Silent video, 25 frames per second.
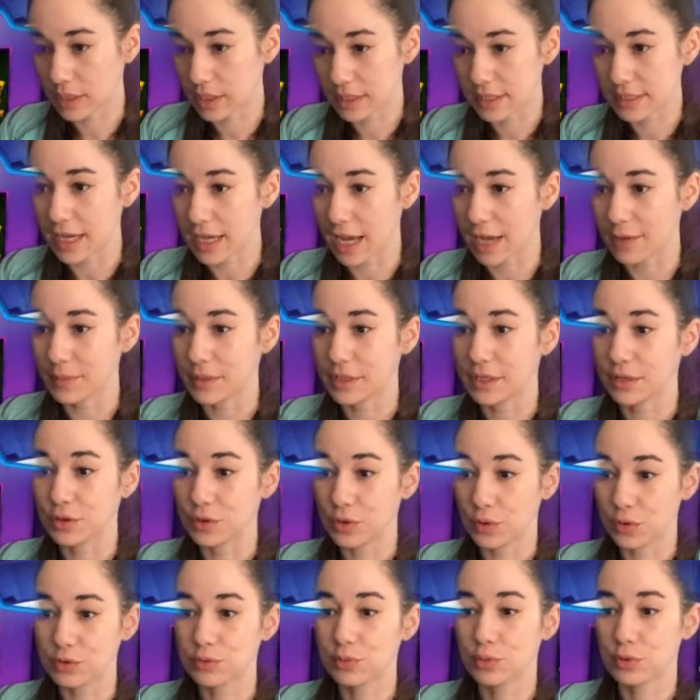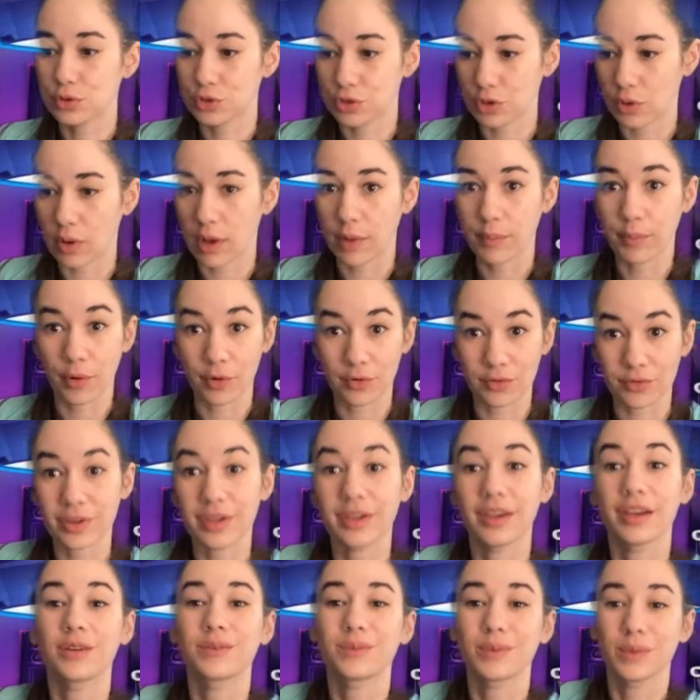and diamond, and those will show up over
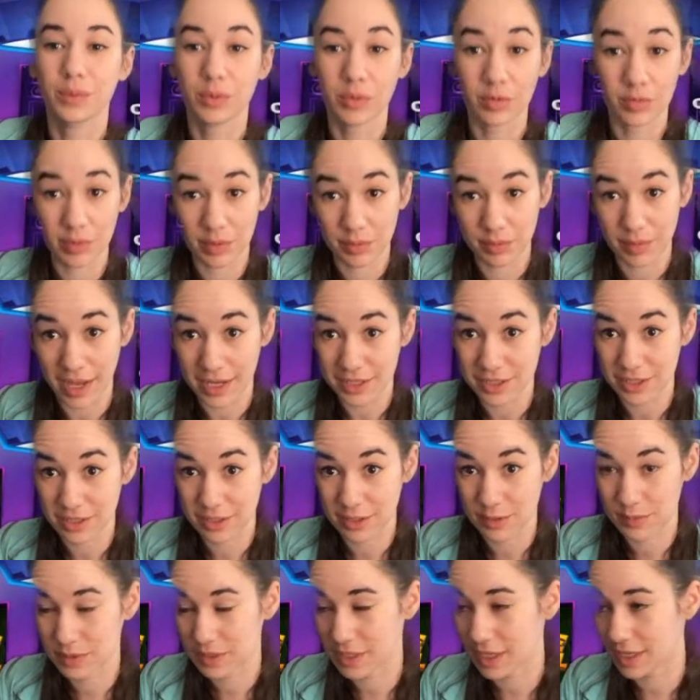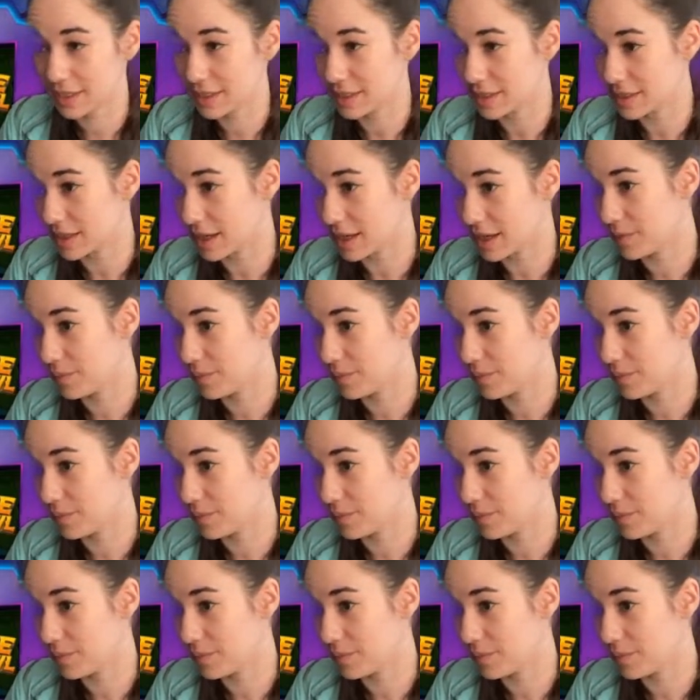here. We will be matching them side by side.